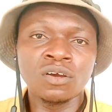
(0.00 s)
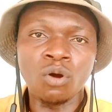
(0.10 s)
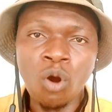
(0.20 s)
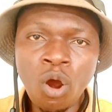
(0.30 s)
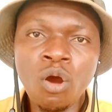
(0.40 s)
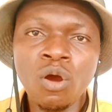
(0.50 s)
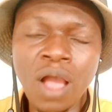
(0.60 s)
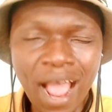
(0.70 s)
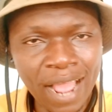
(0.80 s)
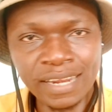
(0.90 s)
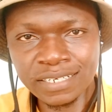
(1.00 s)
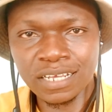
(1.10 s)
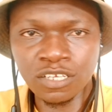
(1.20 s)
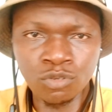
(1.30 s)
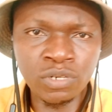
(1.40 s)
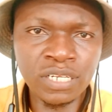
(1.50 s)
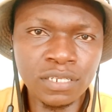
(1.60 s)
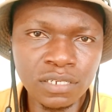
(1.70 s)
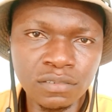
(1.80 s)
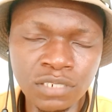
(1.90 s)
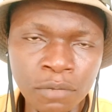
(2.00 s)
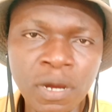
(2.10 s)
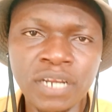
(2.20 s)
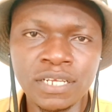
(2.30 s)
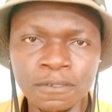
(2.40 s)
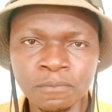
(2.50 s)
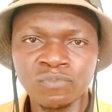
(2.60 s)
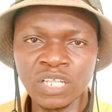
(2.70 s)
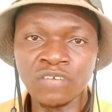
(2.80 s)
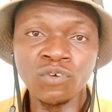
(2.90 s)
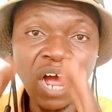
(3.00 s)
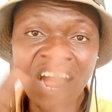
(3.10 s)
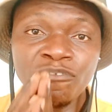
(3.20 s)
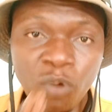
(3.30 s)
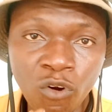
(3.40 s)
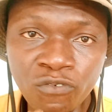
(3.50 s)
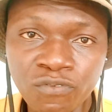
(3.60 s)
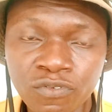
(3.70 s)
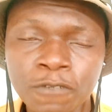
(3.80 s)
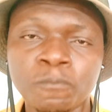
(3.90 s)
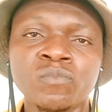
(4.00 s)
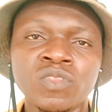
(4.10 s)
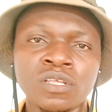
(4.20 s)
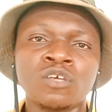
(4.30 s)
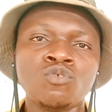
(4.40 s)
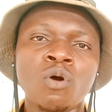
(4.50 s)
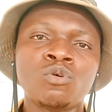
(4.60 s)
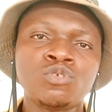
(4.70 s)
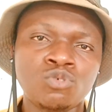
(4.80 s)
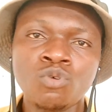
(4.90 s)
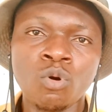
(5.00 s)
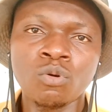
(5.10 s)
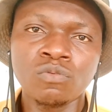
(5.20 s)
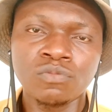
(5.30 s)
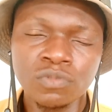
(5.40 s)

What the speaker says: or and you need your money. If you have both, you're good to go.